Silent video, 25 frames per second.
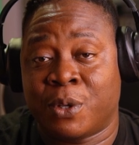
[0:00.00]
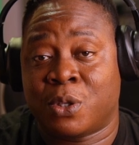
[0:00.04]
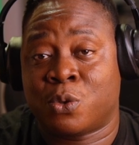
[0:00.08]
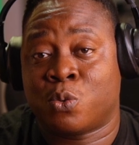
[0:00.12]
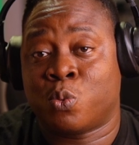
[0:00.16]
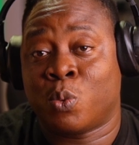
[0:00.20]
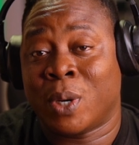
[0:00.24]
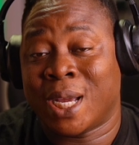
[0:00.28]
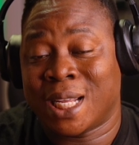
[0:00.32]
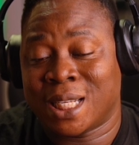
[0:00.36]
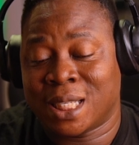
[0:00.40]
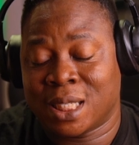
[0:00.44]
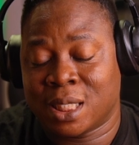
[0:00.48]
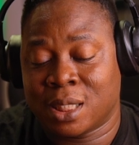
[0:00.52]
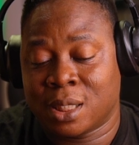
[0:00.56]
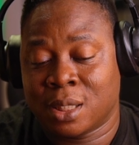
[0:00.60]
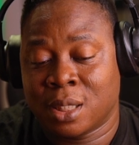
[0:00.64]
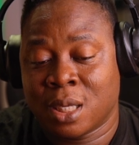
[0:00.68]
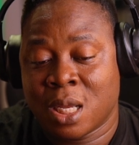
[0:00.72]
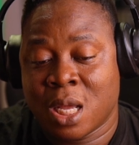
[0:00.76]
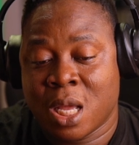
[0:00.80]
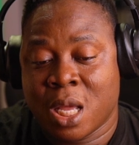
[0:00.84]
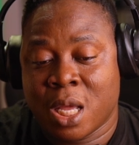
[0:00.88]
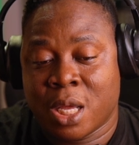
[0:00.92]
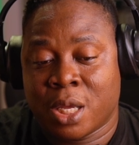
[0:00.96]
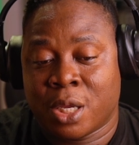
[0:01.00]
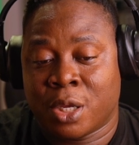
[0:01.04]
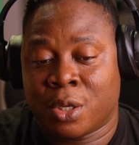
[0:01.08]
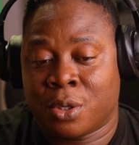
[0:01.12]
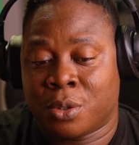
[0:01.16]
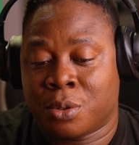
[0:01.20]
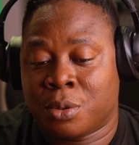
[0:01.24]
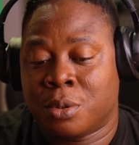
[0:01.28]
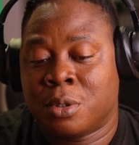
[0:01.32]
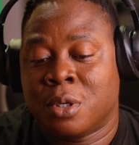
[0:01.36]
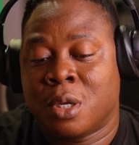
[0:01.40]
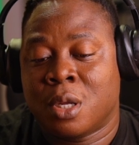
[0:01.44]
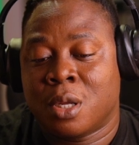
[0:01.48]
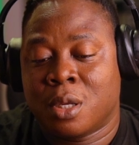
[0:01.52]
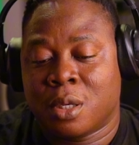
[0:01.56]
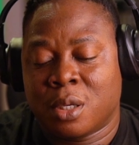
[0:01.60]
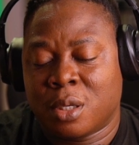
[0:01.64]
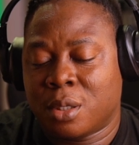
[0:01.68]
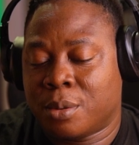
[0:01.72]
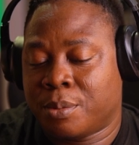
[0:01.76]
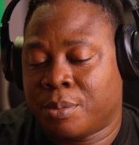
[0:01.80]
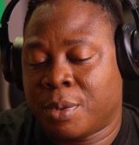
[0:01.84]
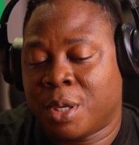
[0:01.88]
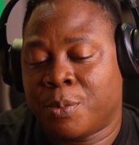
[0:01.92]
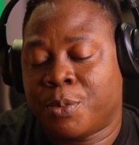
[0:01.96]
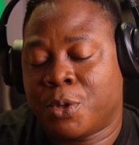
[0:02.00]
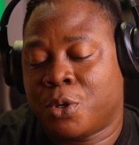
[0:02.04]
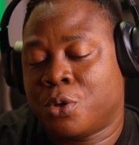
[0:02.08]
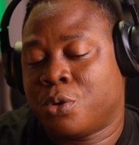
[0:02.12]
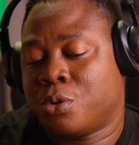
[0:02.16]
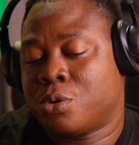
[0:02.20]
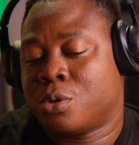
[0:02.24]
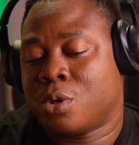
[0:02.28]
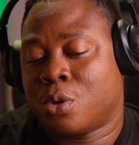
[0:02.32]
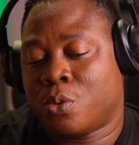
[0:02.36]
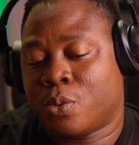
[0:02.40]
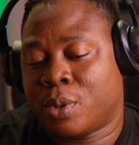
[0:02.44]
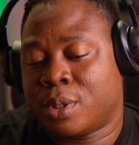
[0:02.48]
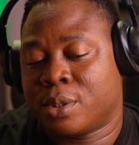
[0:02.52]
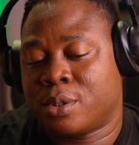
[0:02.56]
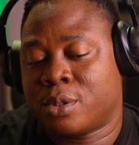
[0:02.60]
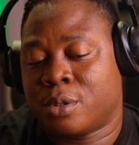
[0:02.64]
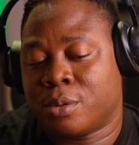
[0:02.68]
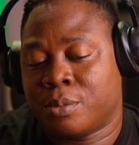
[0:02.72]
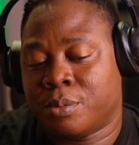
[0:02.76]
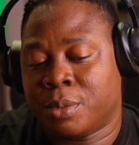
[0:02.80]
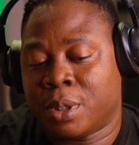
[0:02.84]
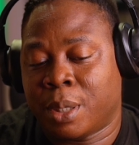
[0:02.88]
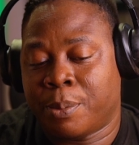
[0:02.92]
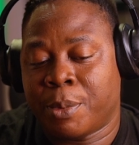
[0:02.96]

it's wedding, maybe you don't want some,